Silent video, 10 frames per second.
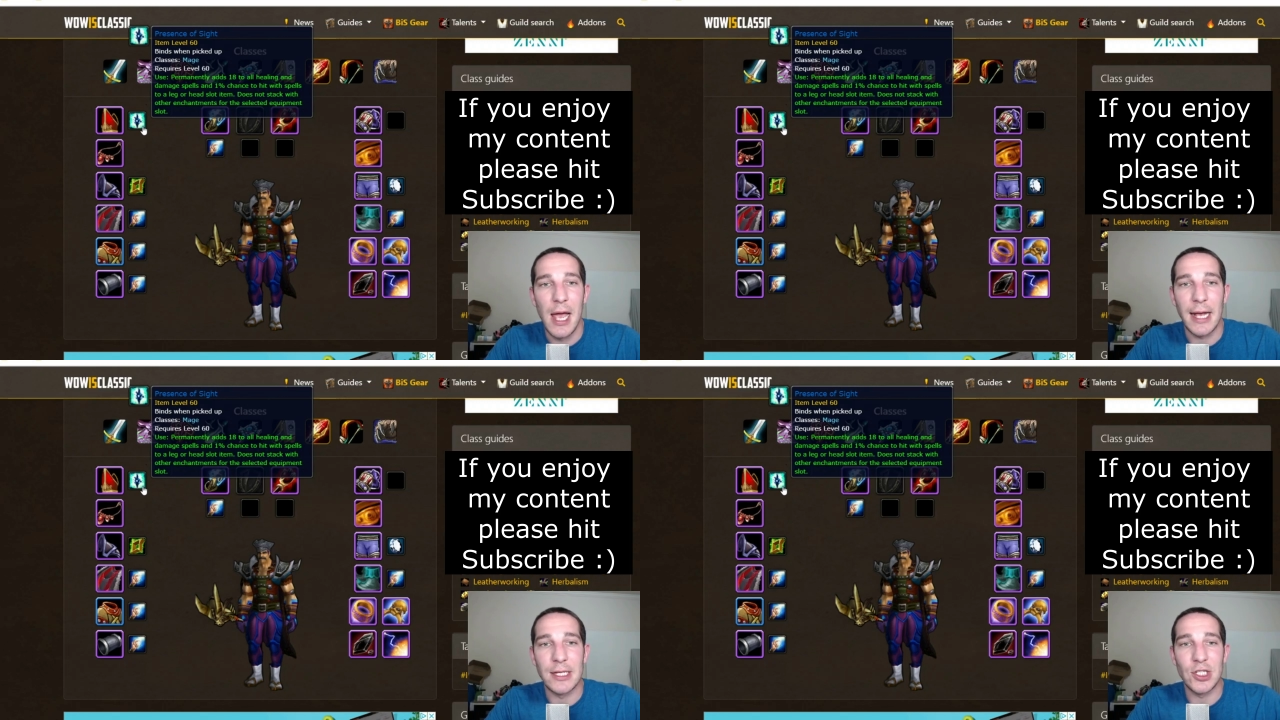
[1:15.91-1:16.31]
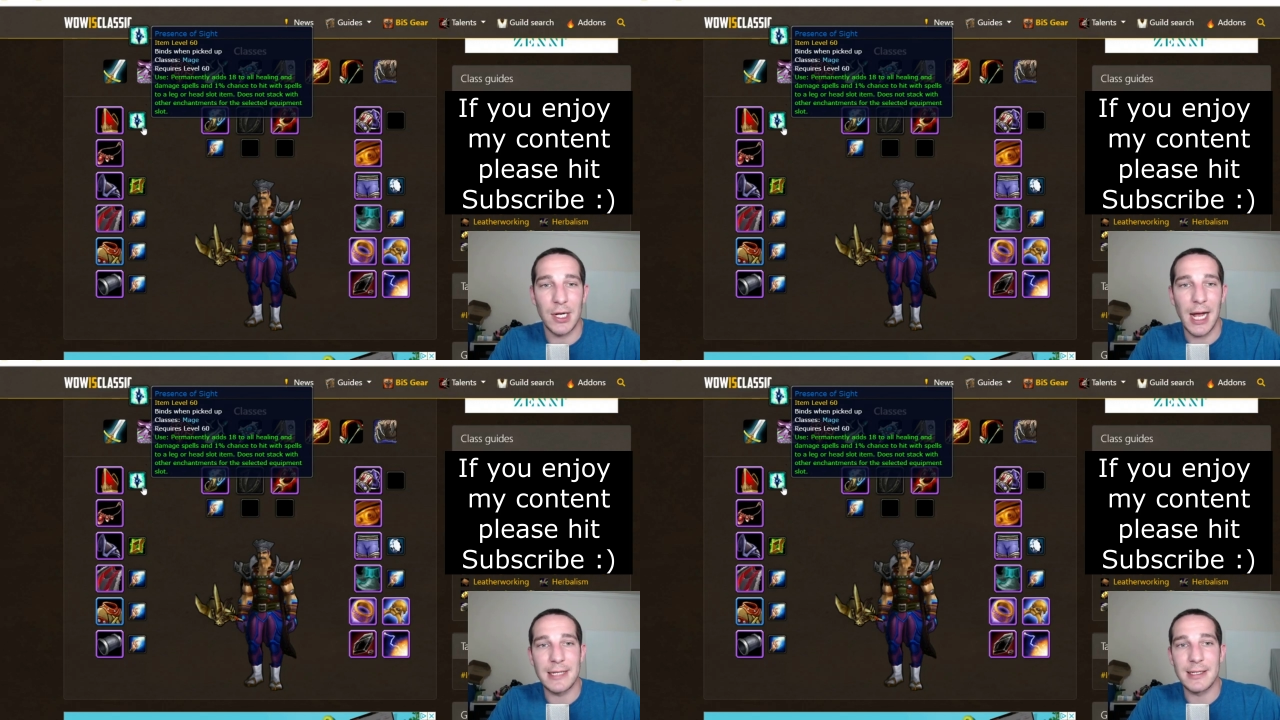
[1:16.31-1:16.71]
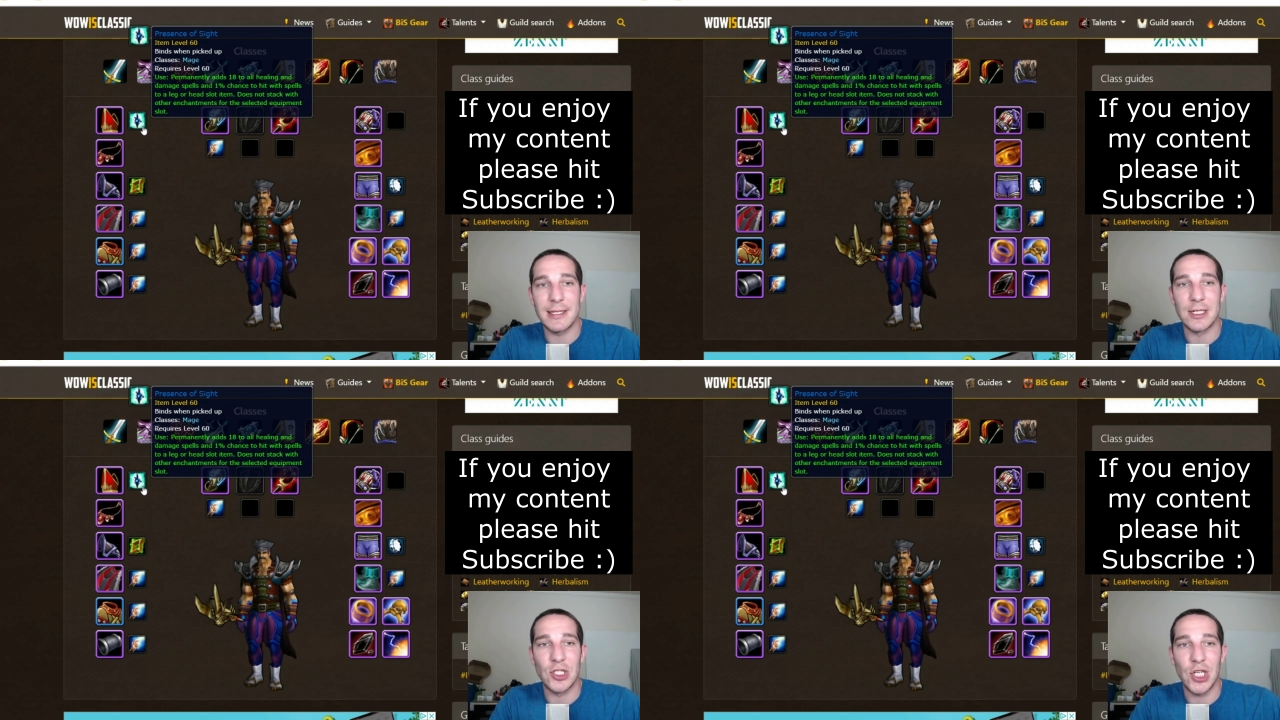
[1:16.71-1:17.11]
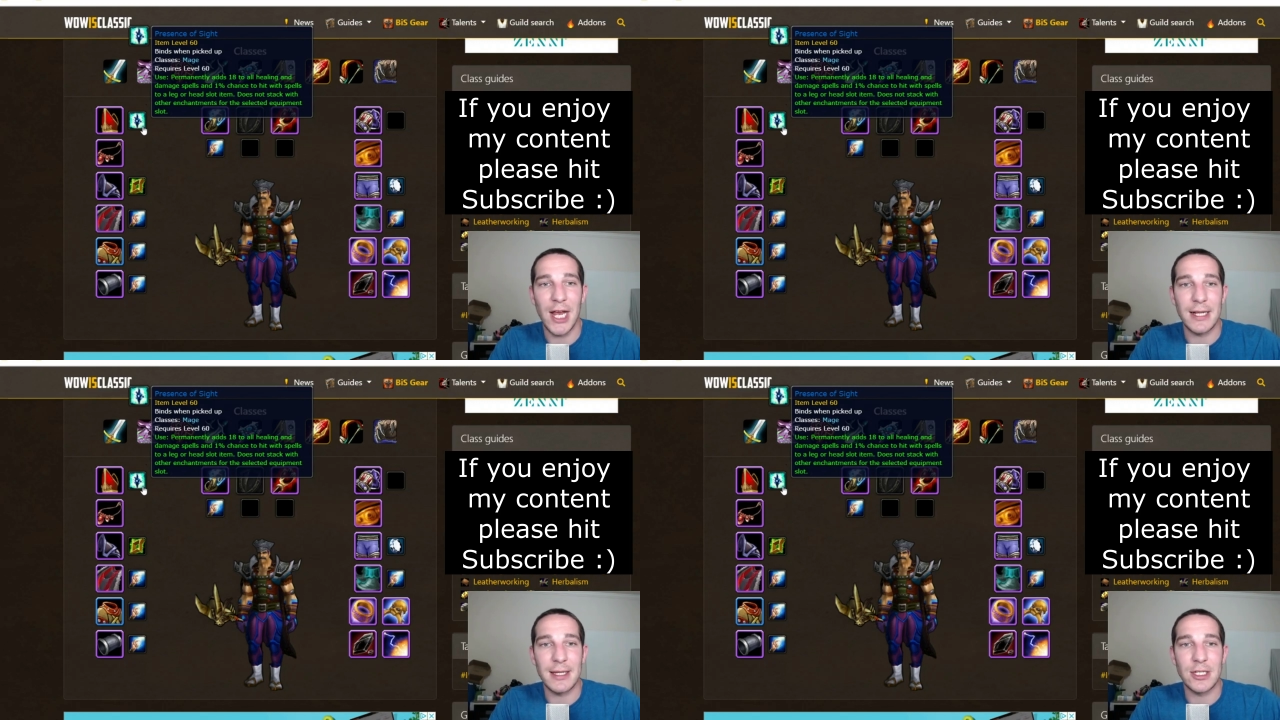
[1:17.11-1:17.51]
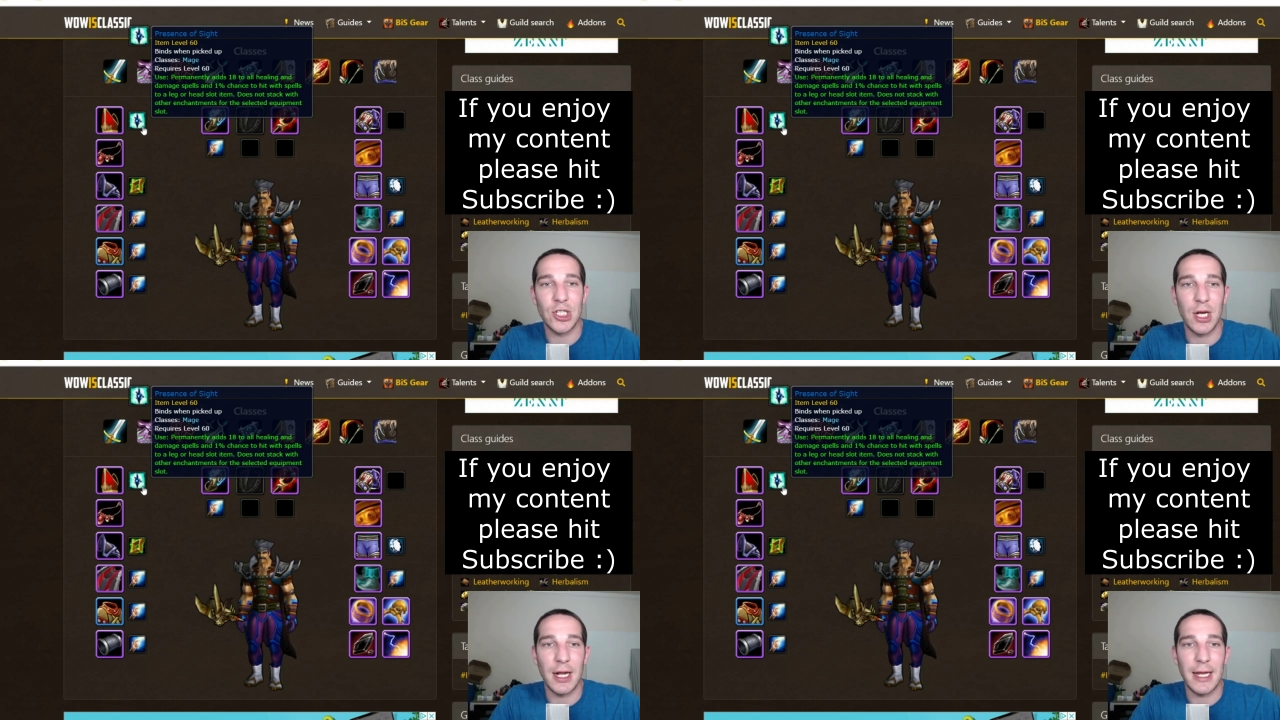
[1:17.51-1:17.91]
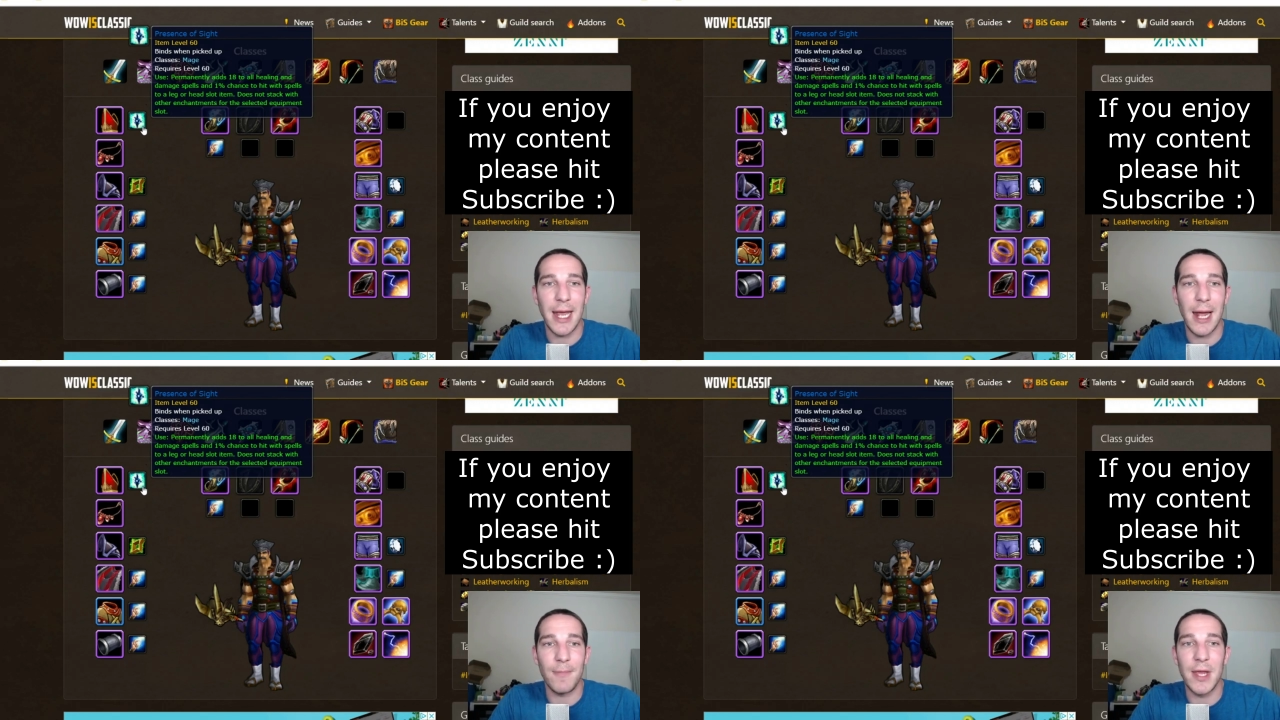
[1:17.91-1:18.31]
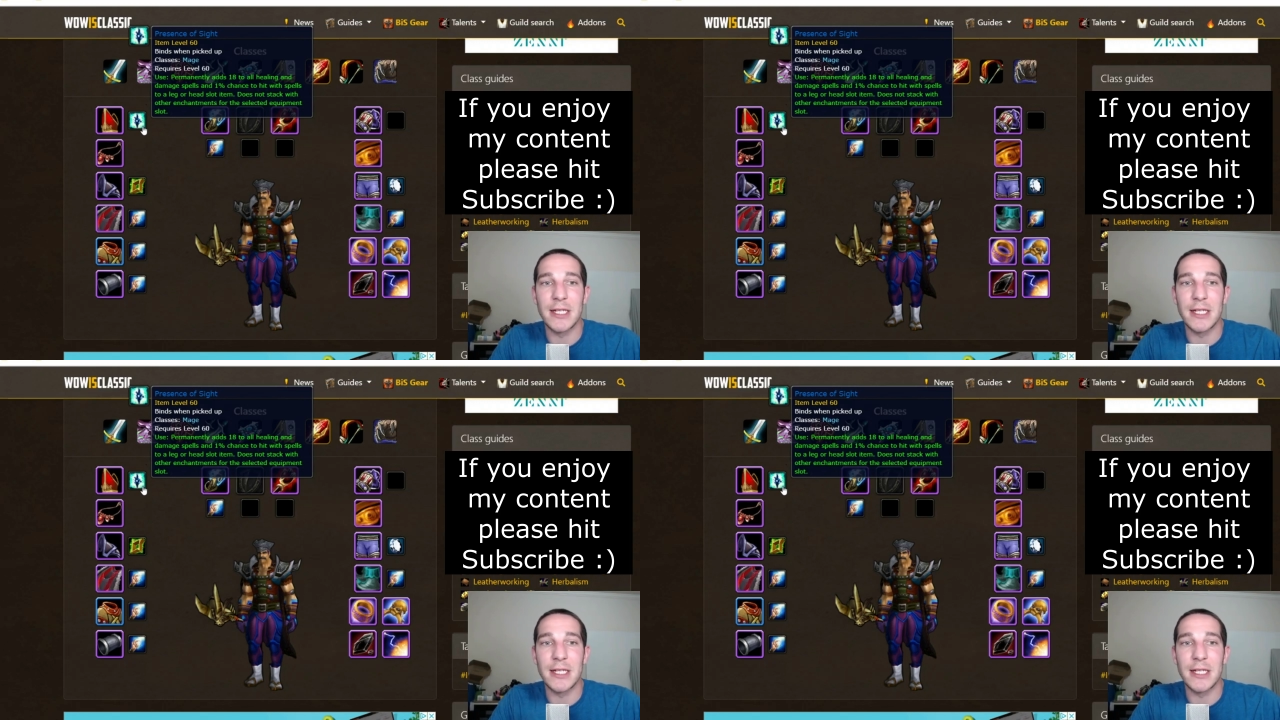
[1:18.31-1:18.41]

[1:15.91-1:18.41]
is your guys' enchant that you're going to get